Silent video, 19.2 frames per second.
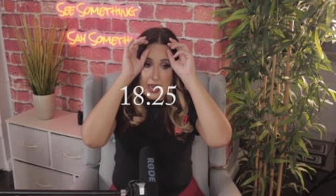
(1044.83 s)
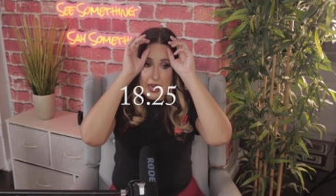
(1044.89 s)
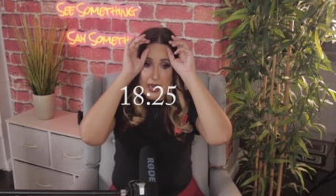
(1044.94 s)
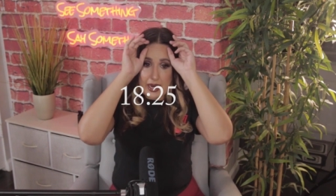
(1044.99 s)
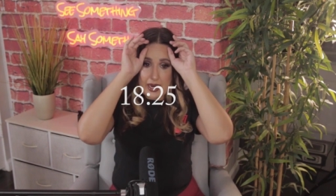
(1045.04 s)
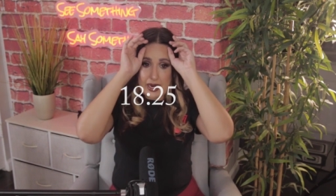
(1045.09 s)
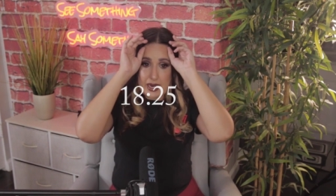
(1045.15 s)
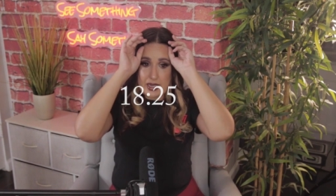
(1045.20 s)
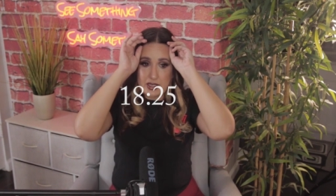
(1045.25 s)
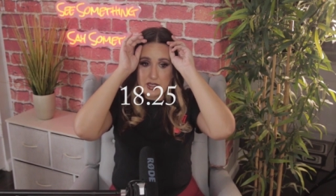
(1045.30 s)

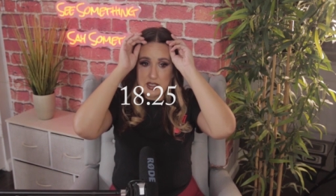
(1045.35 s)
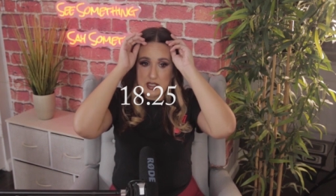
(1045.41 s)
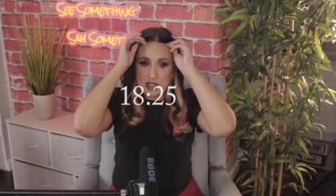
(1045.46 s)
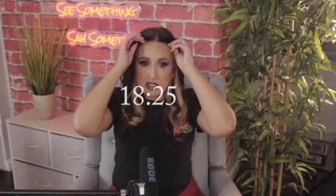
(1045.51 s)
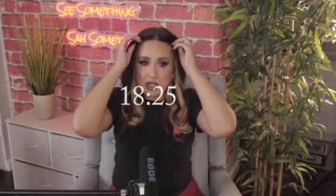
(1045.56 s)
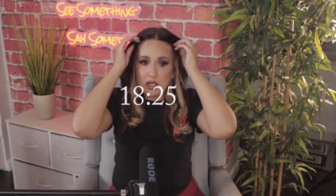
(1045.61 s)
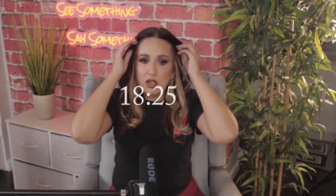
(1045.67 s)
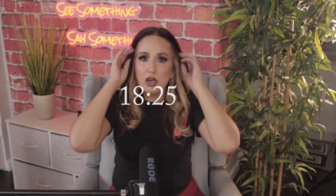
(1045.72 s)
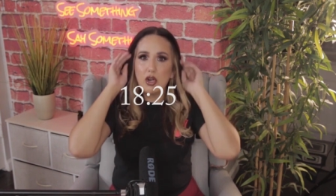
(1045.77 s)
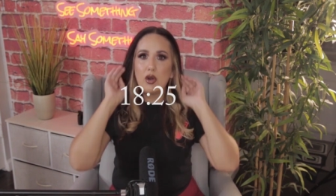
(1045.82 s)
And,
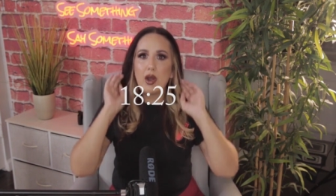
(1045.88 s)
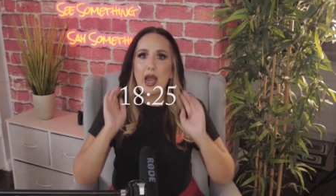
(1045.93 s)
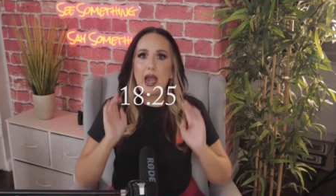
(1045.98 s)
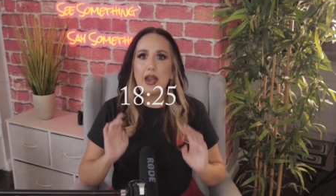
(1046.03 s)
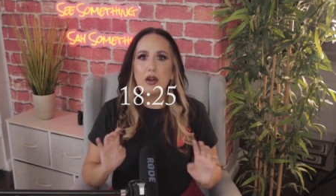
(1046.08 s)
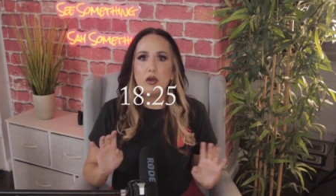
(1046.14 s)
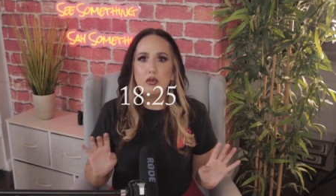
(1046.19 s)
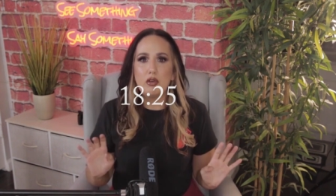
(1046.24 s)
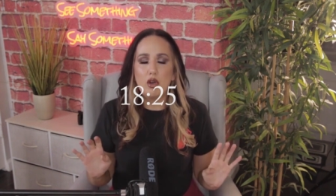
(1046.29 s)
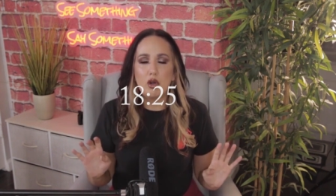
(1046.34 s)
you know,
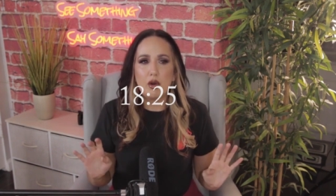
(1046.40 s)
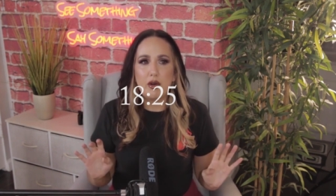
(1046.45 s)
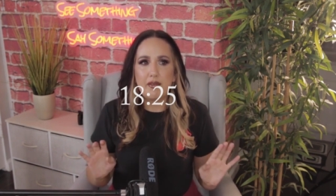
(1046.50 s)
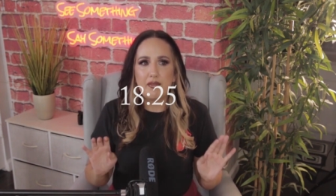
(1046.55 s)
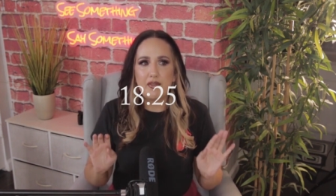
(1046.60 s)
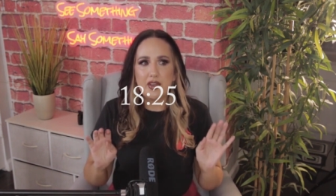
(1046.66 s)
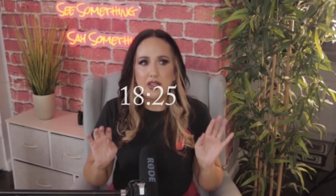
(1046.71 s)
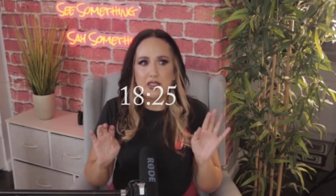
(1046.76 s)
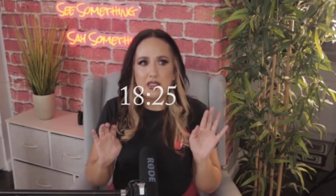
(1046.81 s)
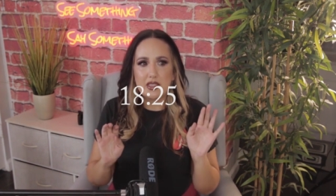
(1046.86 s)
I don't know
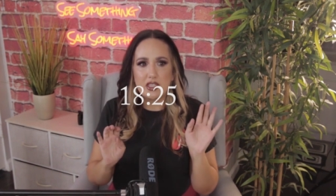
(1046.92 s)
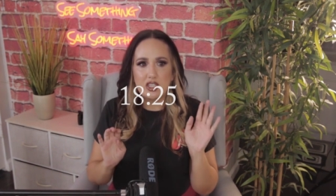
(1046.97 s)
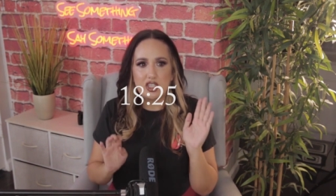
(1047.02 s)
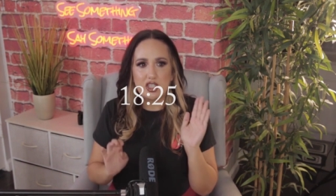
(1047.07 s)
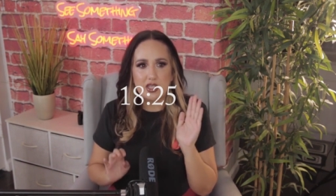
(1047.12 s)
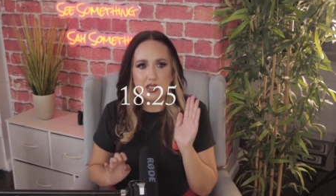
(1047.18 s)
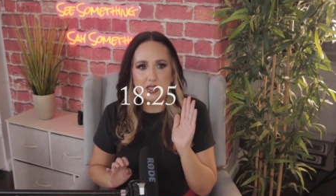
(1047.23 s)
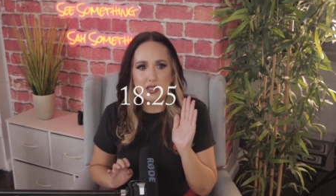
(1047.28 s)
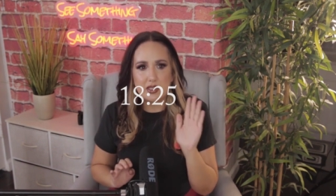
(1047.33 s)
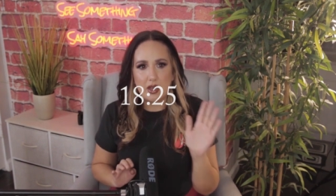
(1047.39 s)
if it's
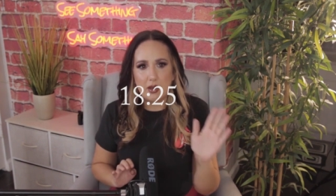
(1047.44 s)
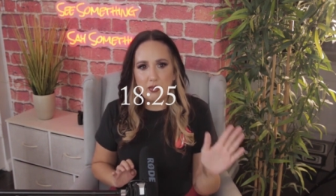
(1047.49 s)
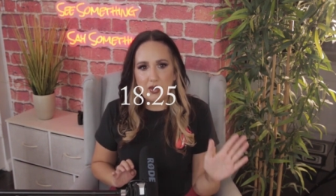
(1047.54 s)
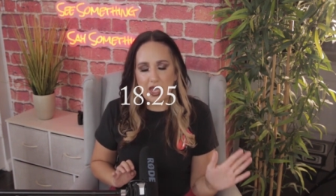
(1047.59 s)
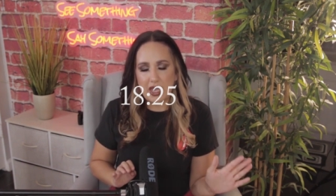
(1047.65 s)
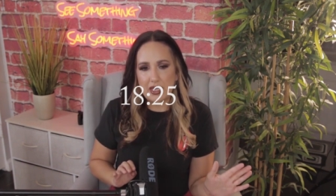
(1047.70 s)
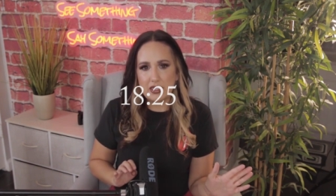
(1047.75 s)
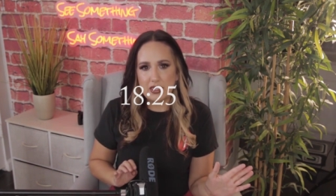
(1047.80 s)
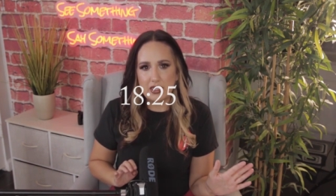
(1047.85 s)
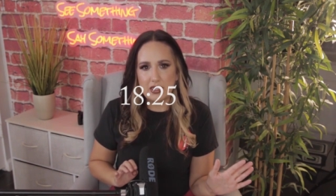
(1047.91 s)
just some
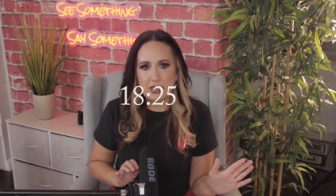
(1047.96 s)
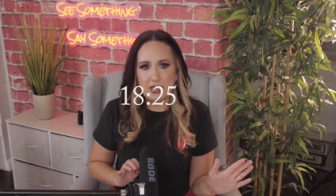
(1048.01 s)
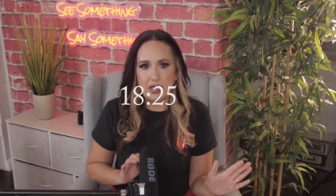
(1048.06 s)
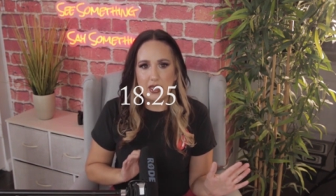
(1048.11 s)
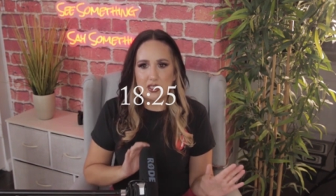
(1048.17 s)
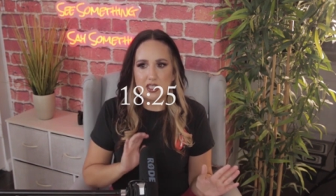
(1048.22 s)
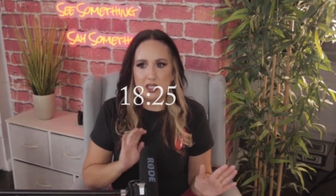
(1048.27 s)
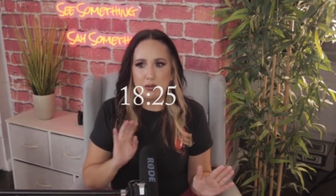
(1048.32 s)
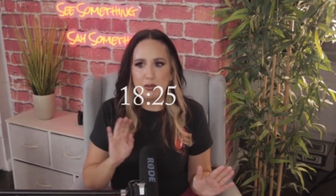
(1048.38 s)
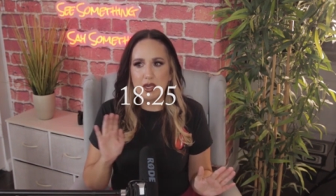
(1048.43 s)
cases
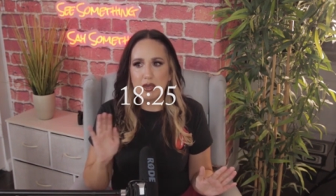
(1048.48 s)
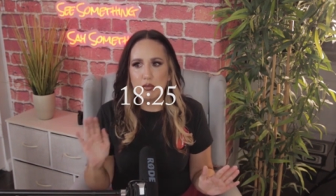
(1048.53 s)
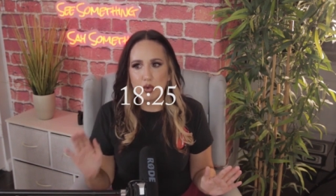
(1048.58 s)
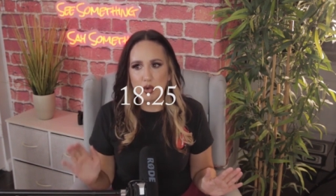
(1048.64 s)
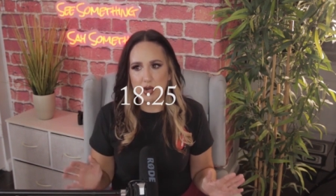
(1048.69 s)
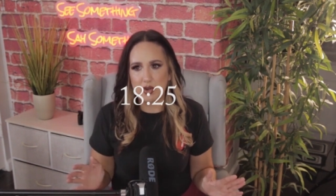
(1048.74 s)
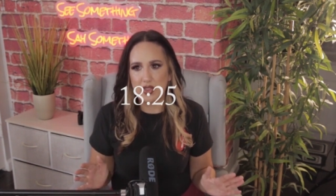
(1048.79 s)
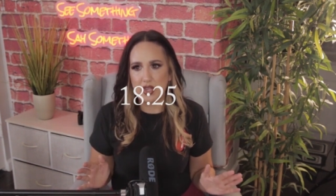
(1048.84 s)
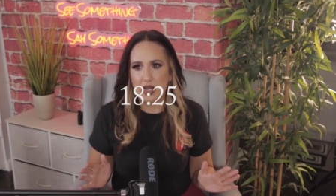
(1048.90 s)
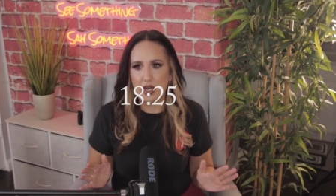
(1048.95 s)
get to me
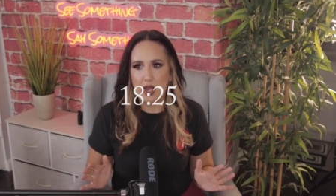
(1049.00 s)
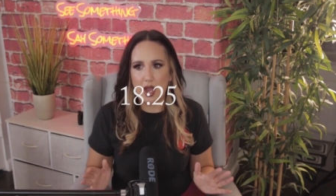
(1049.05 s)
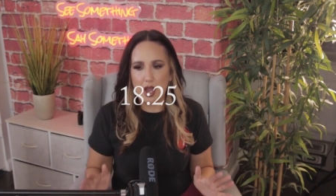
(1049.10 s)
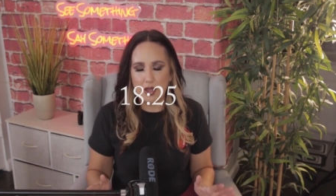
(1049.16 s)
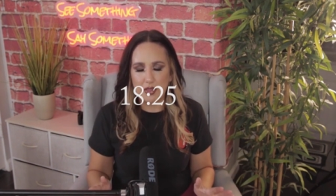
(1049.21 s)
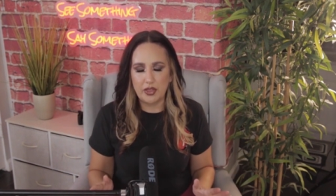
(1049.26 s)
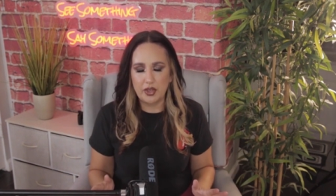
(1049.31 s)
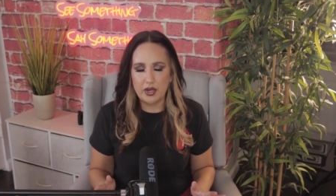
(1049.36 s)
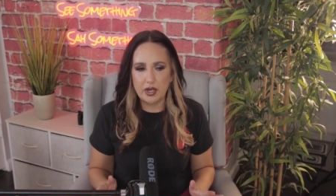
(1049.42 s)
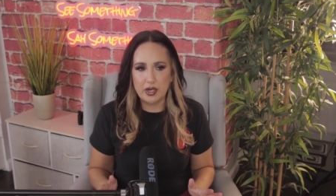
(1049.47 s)
more than
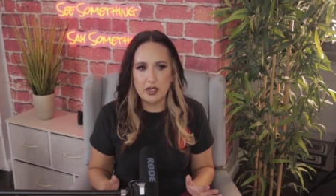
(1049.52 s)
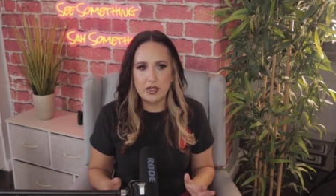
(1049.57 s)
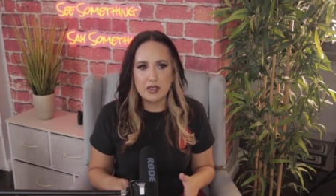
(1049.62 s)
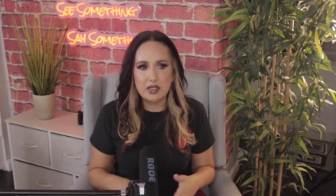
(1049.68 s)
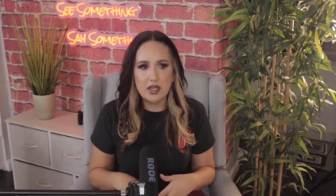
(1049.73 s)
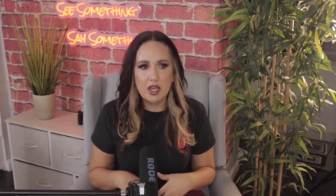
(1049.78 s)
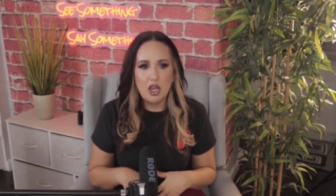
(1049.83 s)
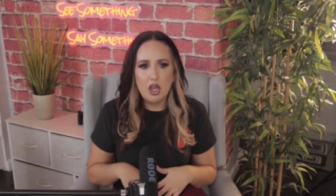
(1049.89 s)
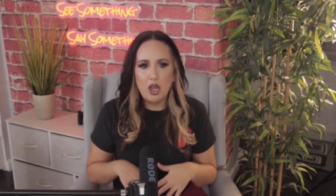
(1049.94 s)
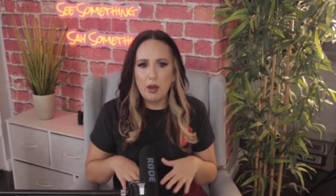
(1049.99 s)
others,